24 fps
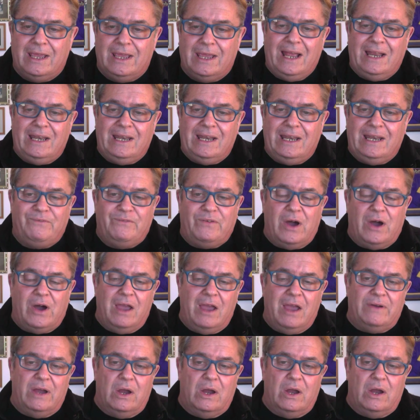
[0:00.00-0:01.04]
And in the
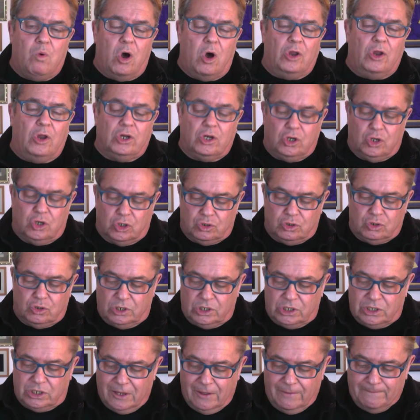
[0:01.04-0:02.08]
501 at
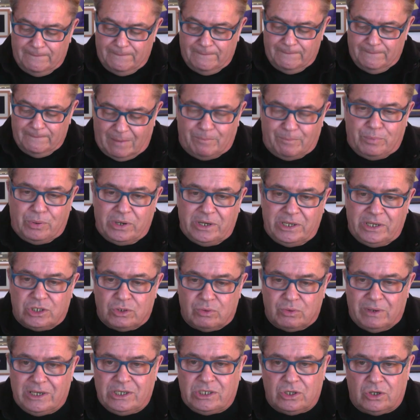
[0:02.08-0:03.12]
Goodwood, I'm pretty
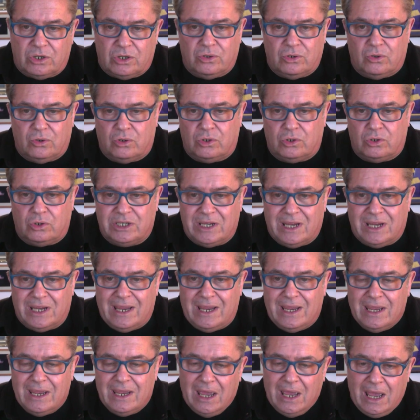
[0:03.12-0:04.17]
sweet on a horse
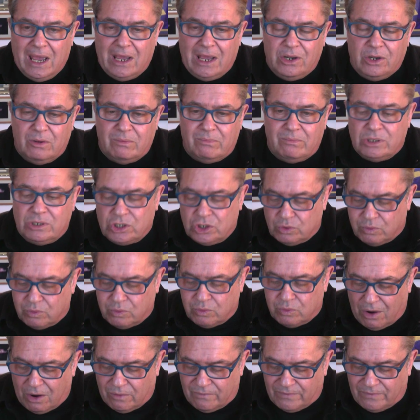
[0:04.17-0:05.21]
here. Number
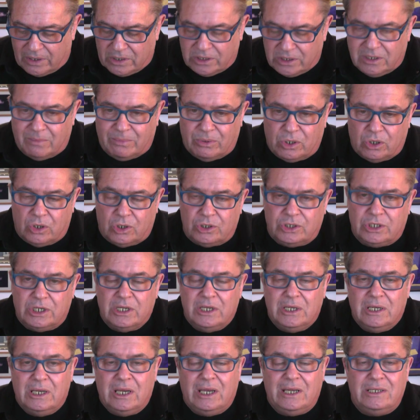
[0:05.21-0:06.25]
12 on your board
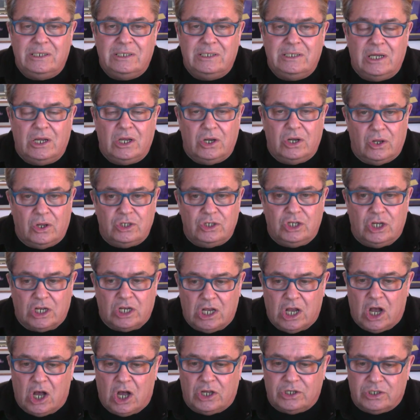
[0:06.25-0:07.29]
and on your
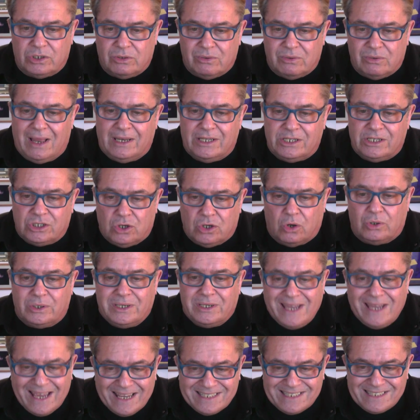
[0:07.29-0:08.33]
card as well. It's
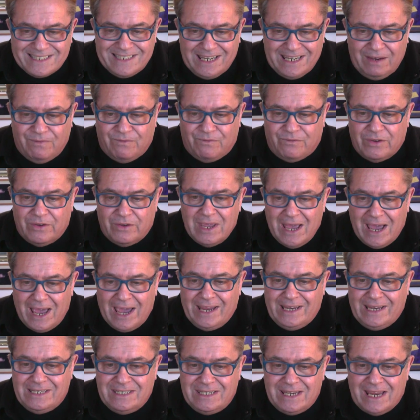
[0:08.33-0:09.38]
called Hasif,
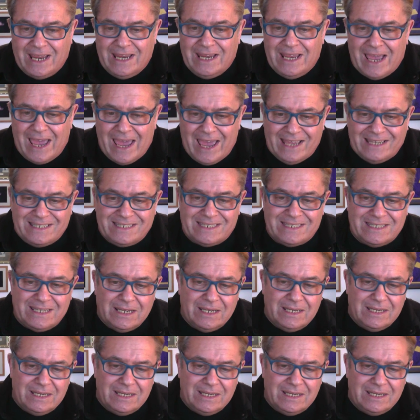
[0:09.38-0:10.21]
Hasseef.